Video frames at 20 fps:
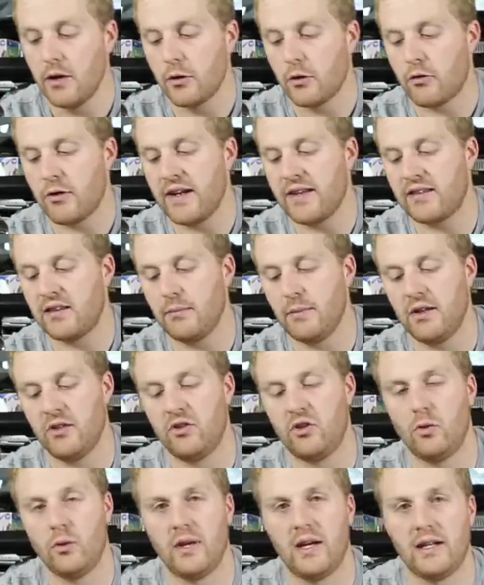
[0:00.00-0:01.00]
creates them
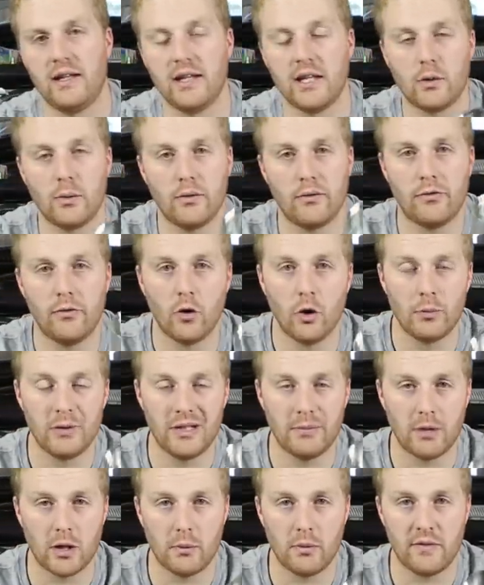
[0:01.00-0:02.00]
into a liquid form
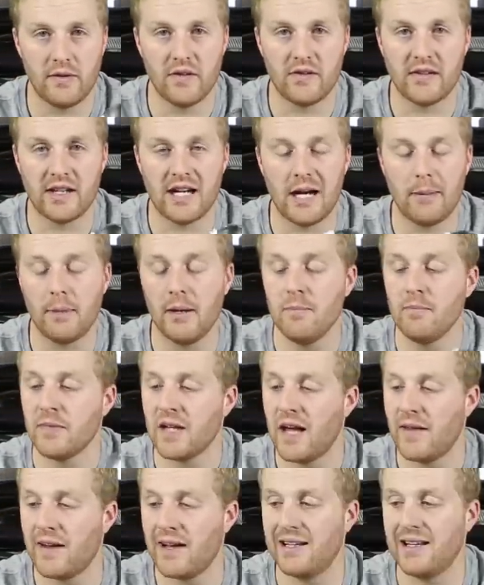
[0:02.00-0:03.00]
in the bottom of this cup,
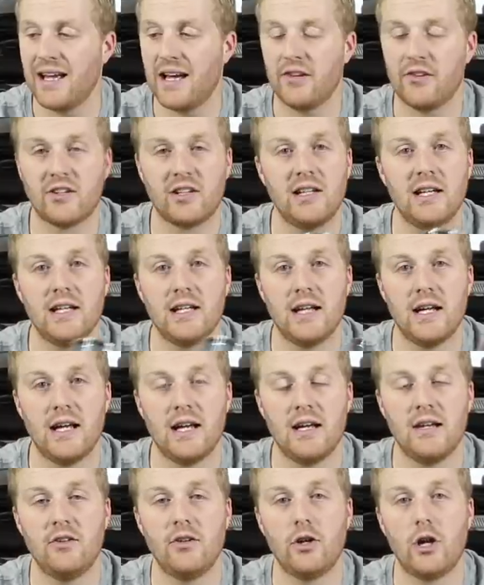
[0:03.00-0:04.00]
and then allows cleaner
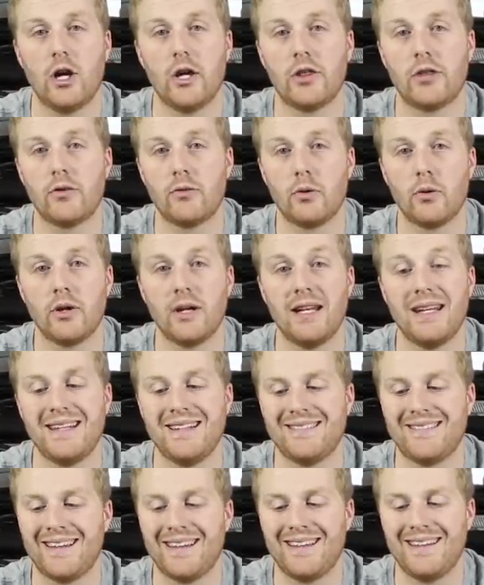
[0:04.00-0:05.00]
air to go through and
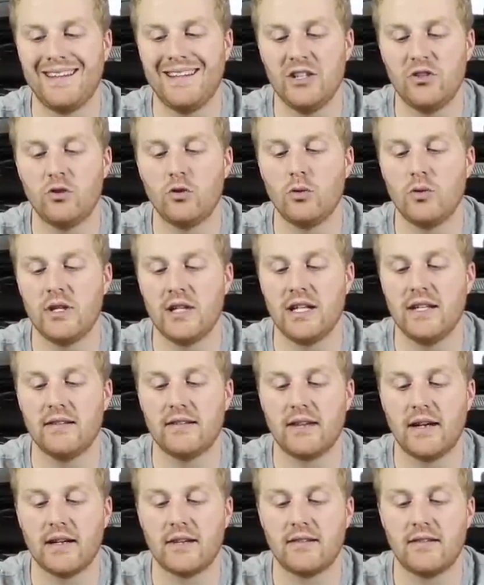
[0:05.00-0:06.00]
into the
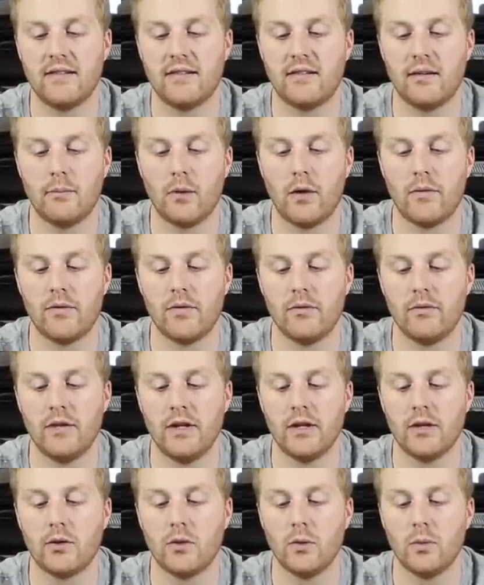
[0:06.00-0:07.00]
intake system of the
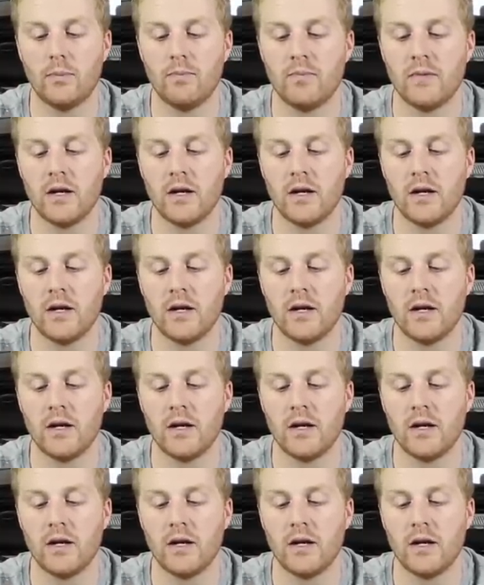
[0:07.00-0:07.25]
vehicle.